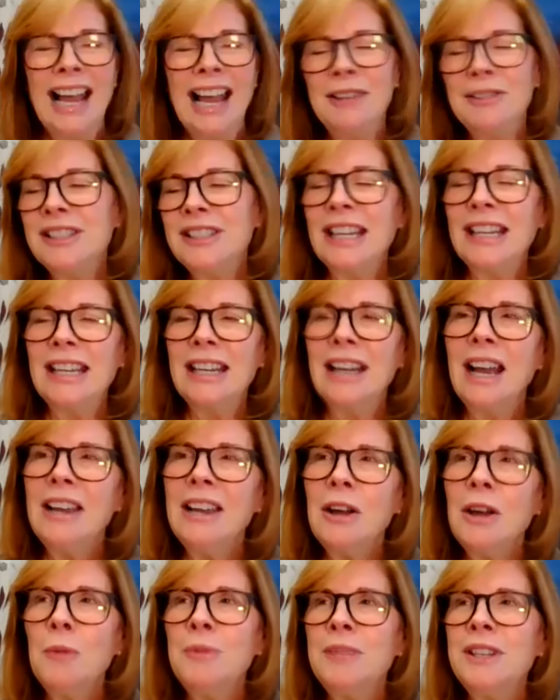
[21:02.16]
I was thinking,
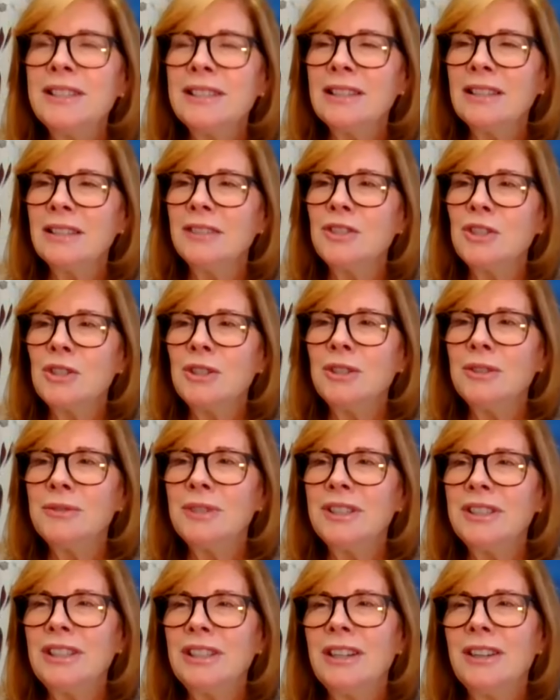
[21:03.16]
I hope these little
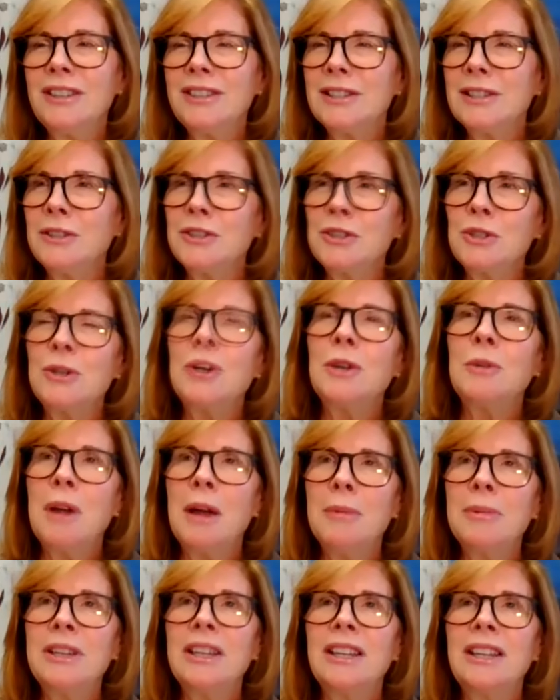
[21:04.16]
children, yeah, these little children are
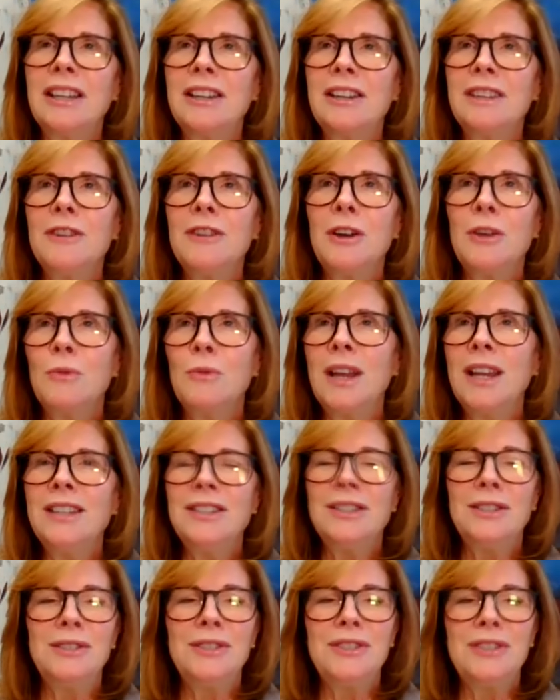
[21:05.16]
probably going to get a phone way
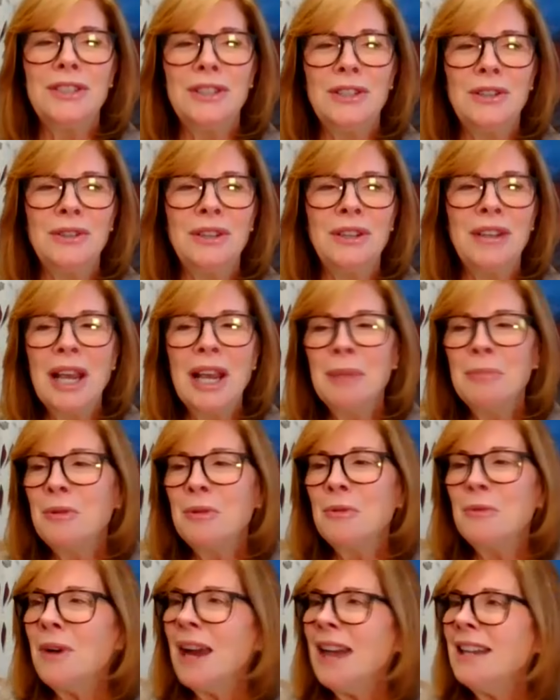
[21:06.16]
too soon.
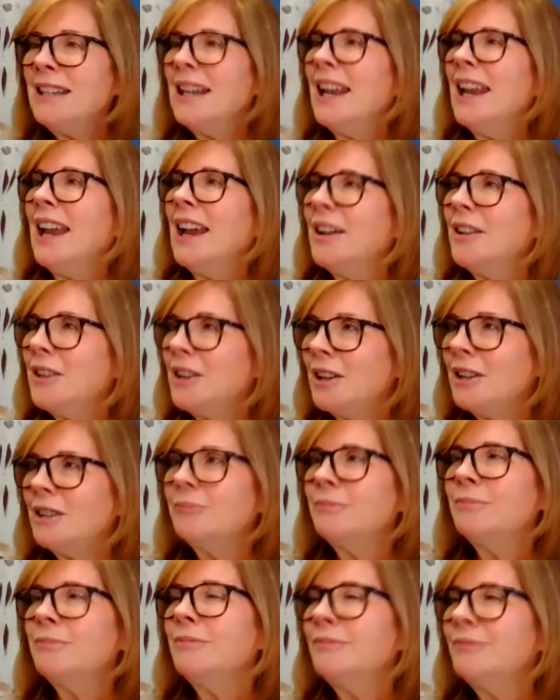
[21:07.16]
But right now,
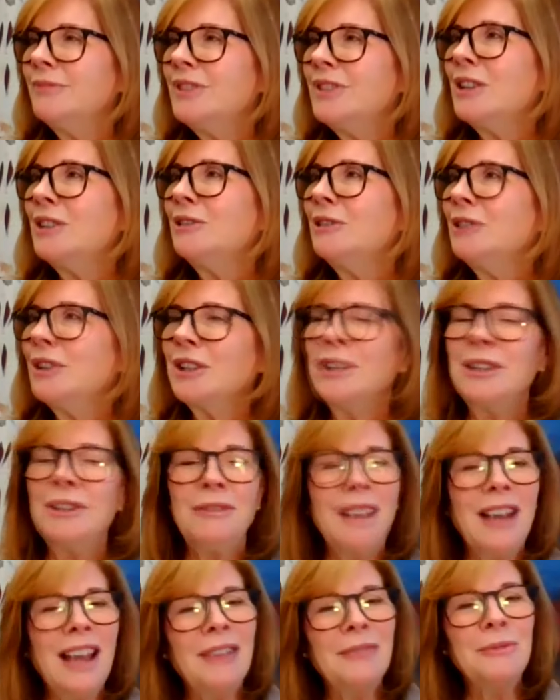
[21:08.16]
they're they're looking
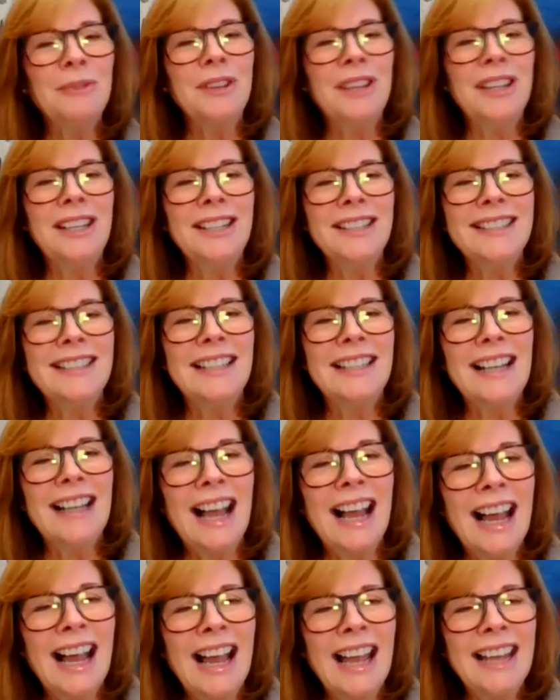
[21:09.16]
around with innocent
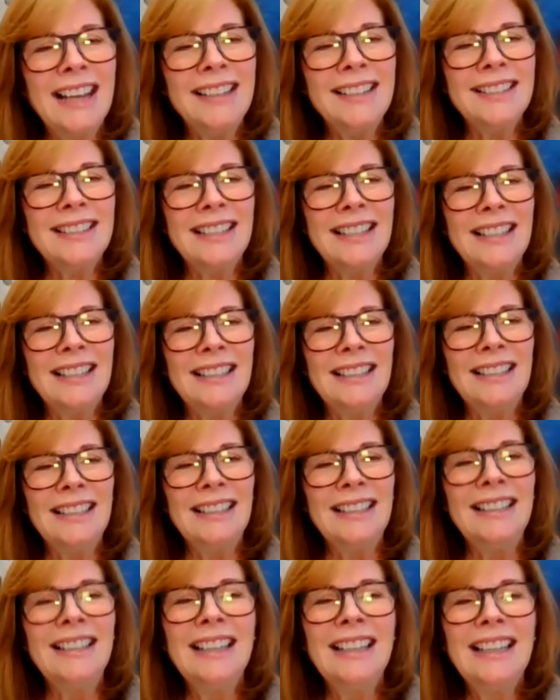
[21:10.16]
eyes,
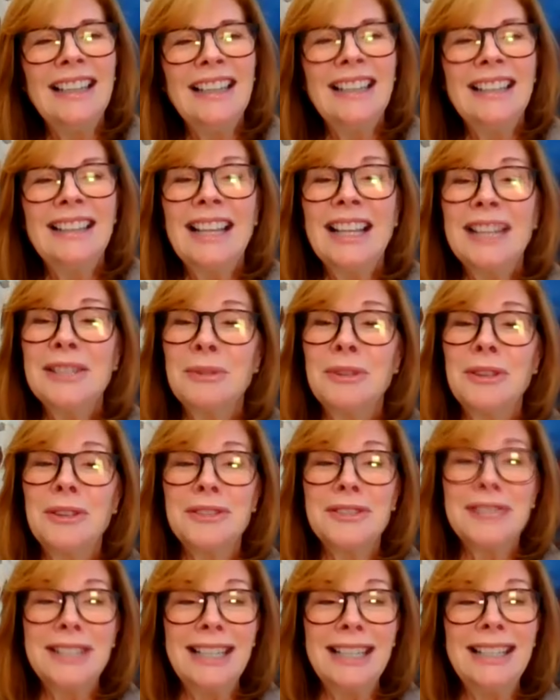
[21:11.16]
and that's what they're
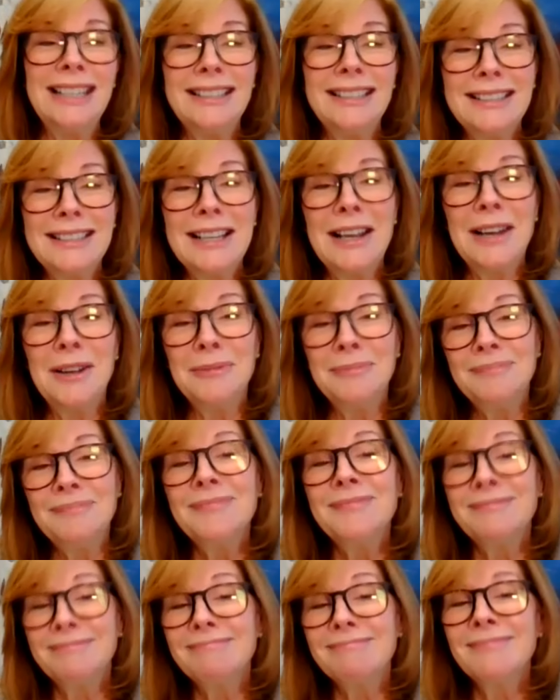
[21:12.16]
seeing. So
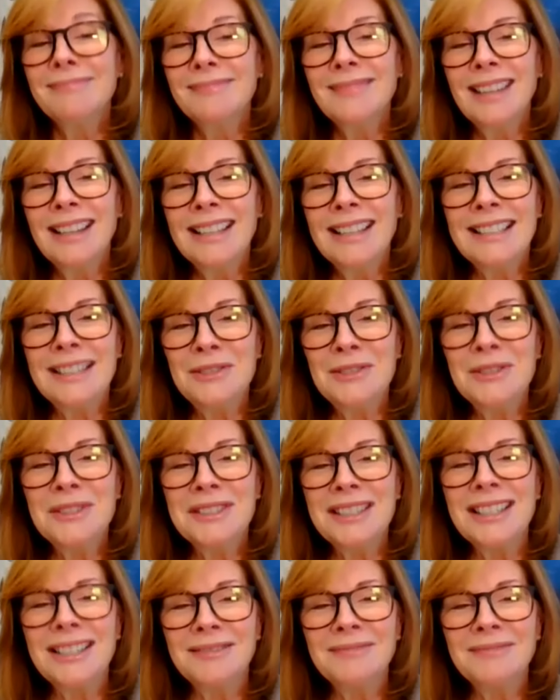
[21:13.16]
it's interesting.